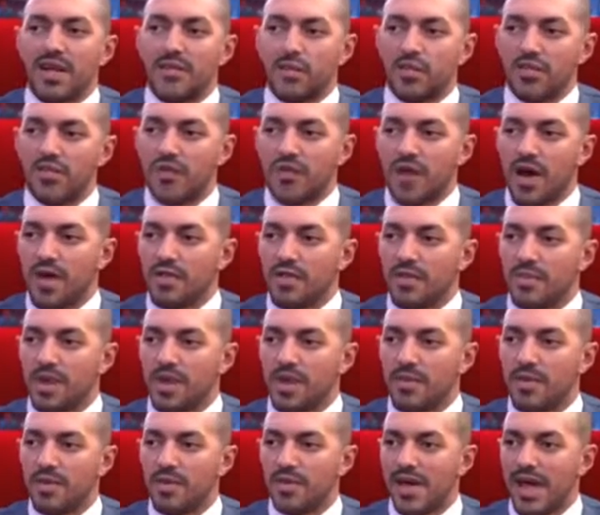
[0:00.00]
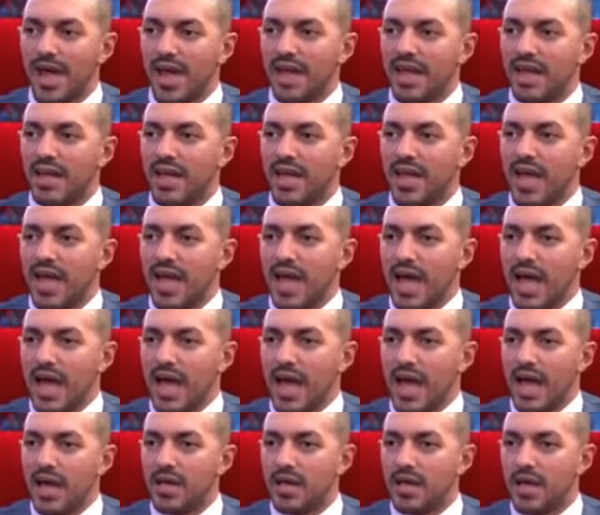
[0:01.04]
for other people. And
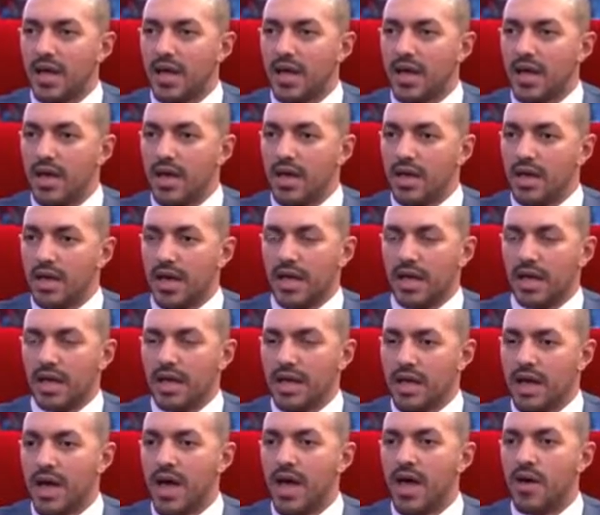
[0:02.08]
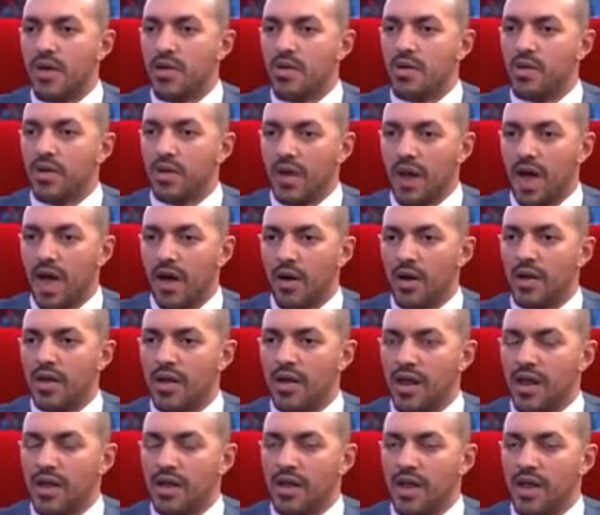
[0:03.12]
I like now
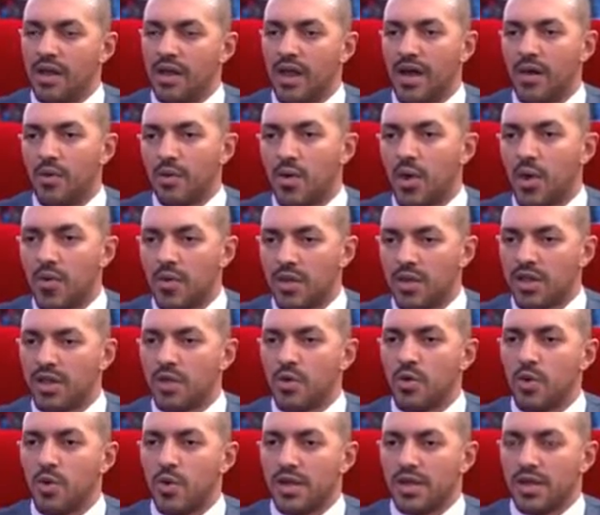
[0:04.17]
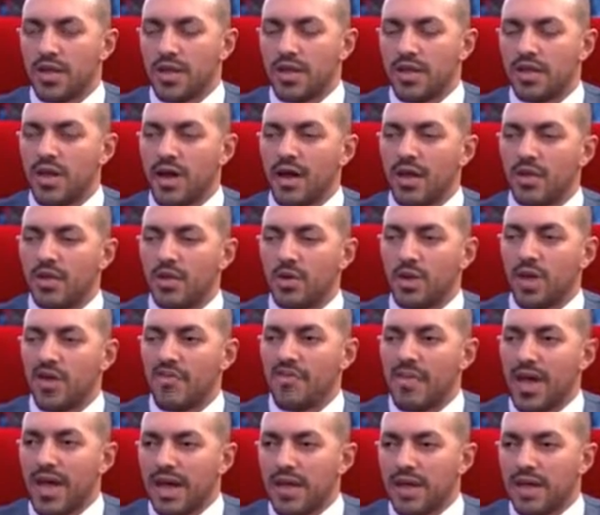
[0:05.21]
going through it, and I started to give
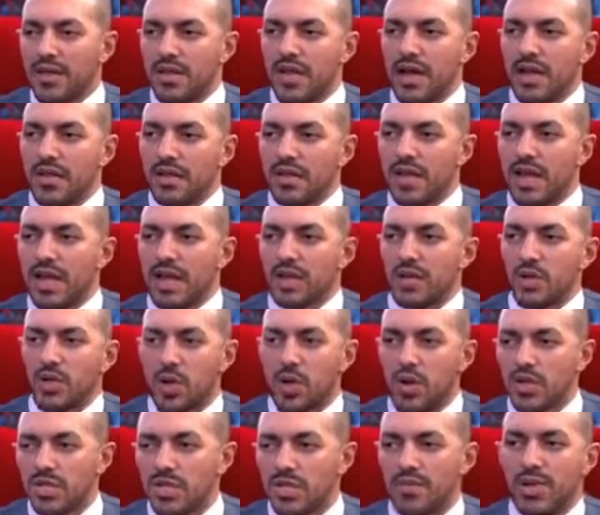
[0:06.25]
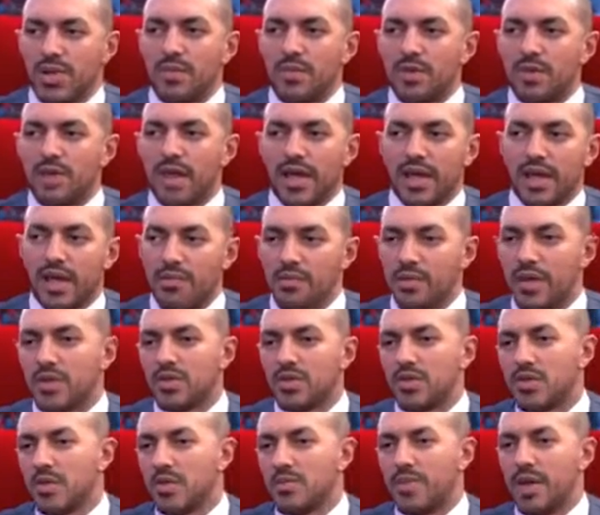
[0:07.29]
back and started to like to coach people, I can
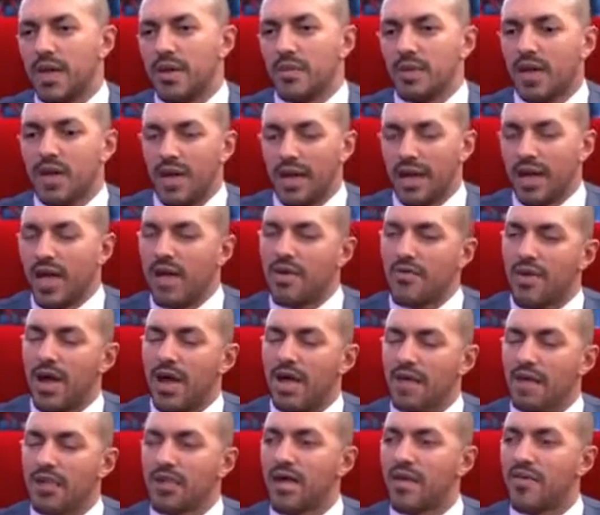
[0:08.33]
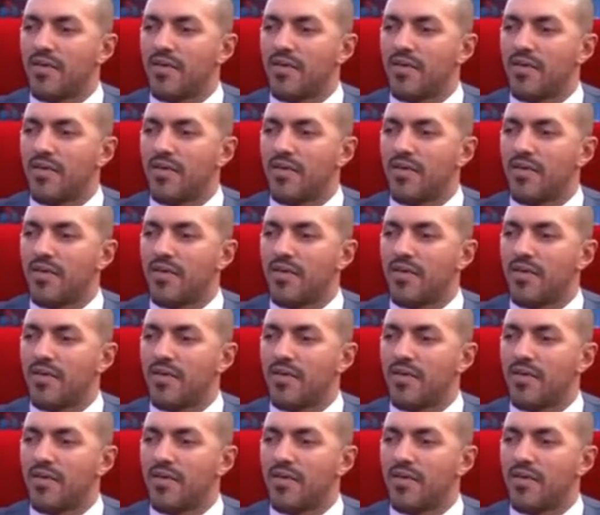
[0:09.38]
mentor people, I can write stuff.